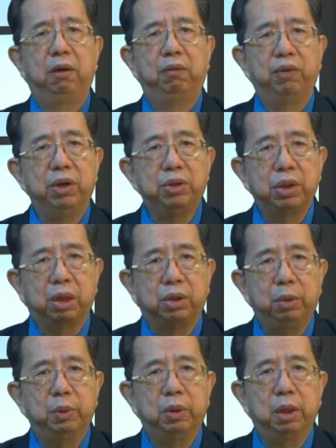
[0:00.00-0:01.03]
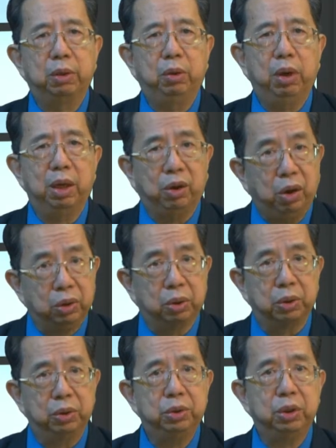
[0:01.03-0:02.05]
first attributed to
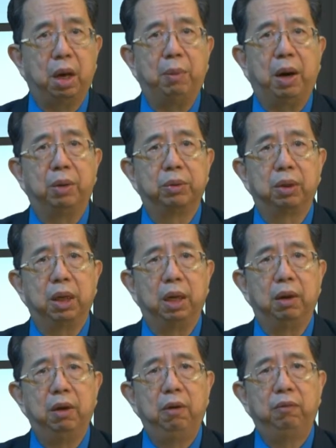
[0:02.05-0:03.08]
Herodotus about uh,